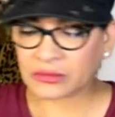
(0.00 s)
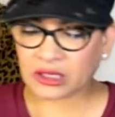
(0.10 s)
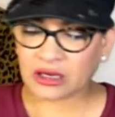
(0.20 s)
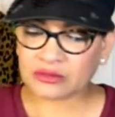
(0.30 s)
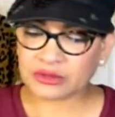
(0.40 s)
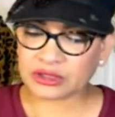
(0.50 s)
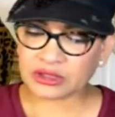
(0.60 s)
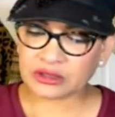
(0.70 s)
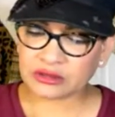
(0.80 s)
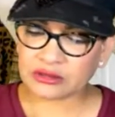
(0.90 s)
I'm
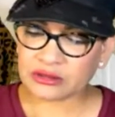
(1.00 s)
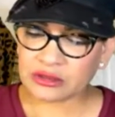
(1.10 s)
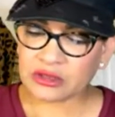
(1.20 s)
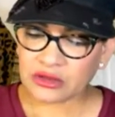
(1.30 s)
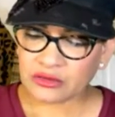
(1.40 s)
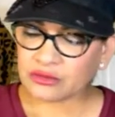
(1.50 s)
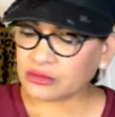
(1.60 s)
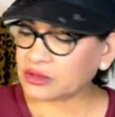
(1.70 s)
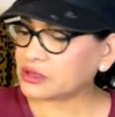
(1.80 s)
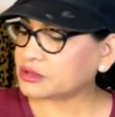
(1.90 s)
gonna.
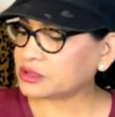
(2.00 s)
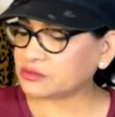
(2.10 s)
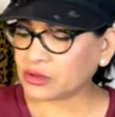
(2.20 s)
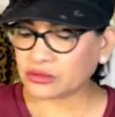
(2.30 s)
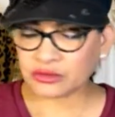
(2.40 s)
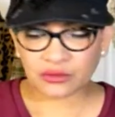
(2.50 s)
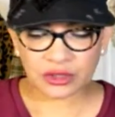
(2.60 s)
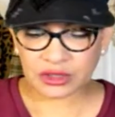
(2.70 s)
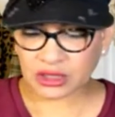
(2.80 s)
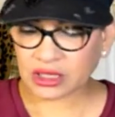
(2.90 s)
Uh, Simone, you
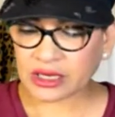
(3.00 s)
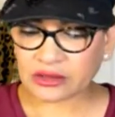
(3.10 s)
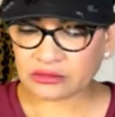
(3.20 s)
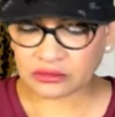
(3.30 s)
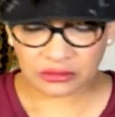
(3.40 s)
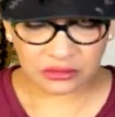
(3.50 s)
want the clown?